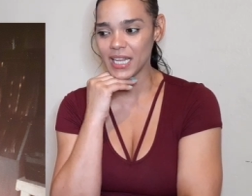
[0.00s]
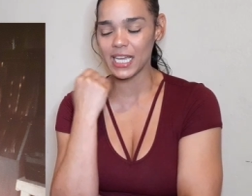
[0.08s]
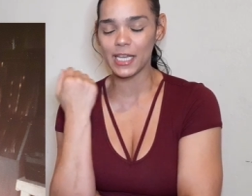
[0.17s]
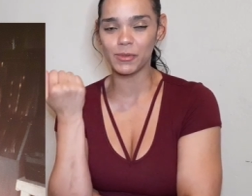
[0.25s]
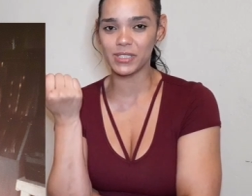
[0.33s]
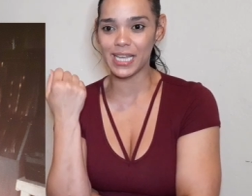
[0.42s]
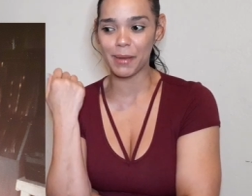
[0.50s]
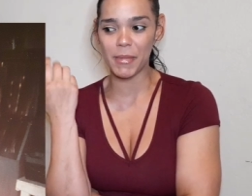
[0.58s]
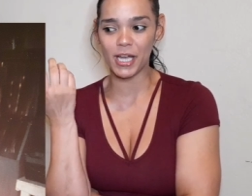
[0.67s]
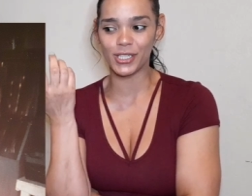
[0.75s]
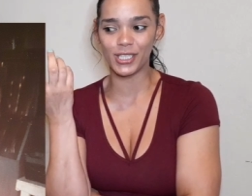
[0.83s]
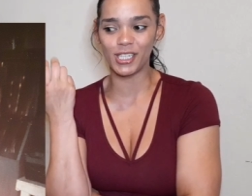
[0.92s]
Like it was like
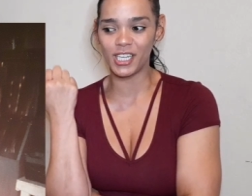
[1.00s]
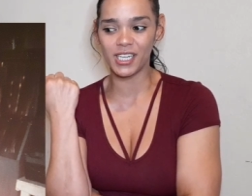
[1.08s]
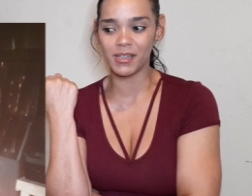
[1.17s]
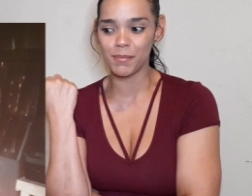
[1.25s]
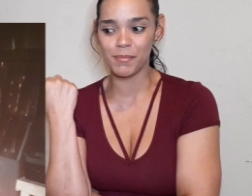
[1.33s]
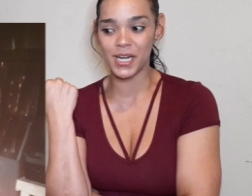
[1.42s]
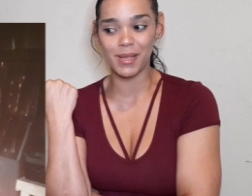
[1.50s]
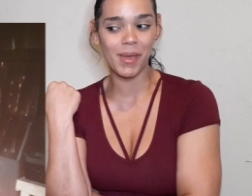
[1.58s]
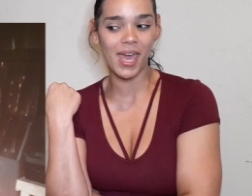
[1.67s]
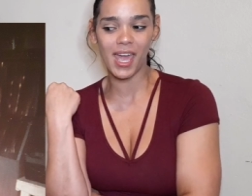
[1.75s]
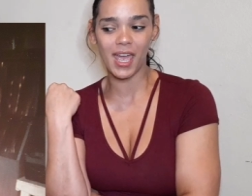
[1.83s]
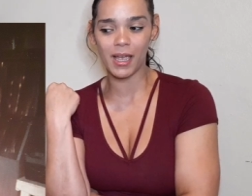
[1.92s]
my good luck money
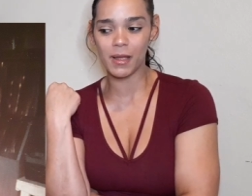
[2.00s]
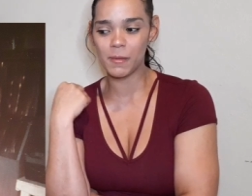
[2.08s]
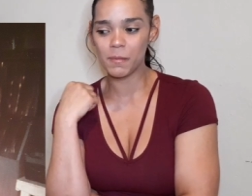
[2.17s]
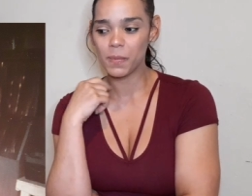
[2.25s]
bag.